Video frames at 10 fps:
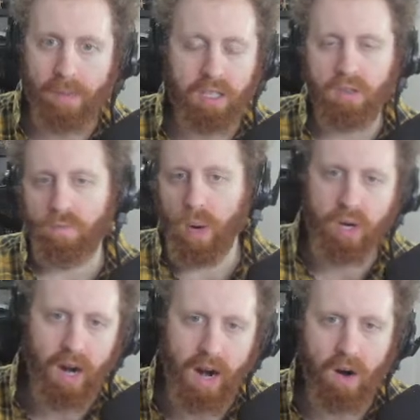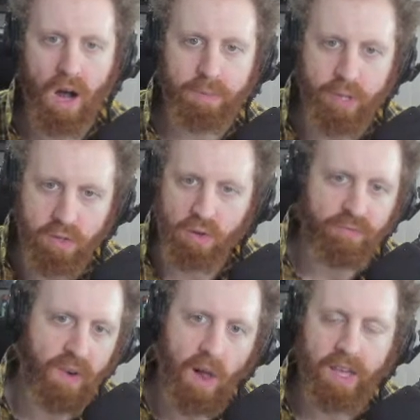Because you've burnt your air options, you're
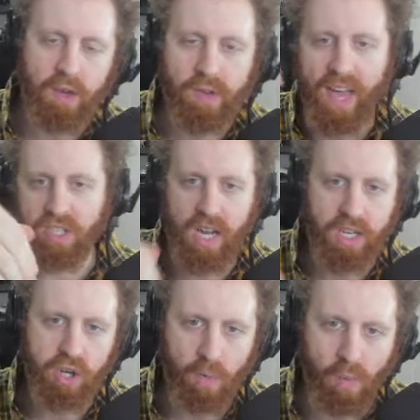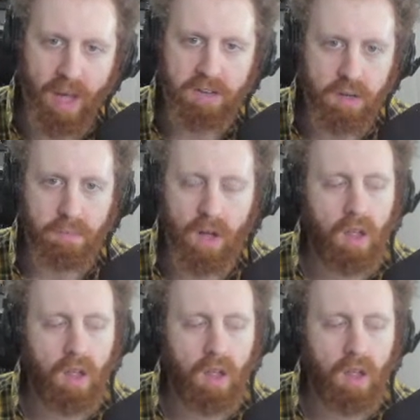falling, you can't change your momentum.